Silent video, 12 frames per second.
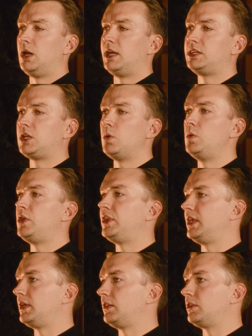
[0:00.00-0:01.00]
I don't
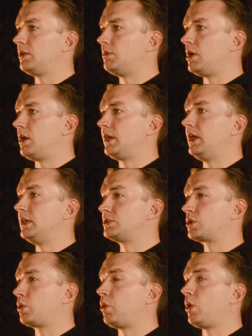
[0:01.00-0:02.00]
think the market has
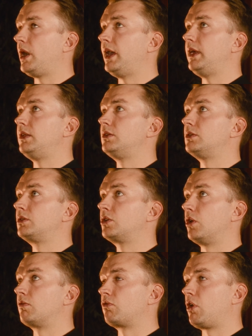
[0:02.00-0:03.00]
quite
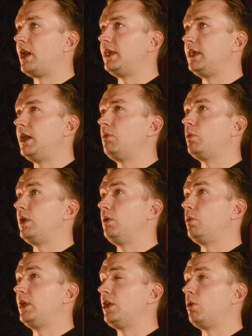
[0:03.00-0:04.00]
got right yet.
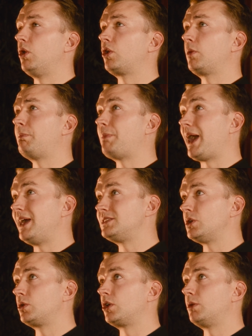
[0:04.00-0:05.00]
We know what bad
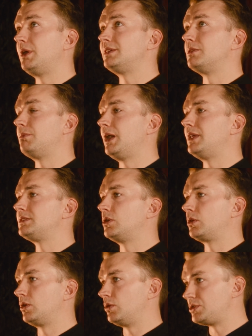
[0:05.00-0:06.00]
tokenomics and bad
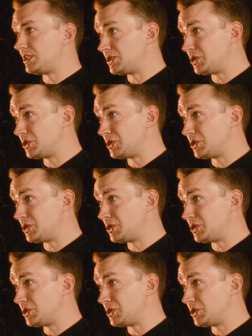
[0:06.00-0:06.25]
token launches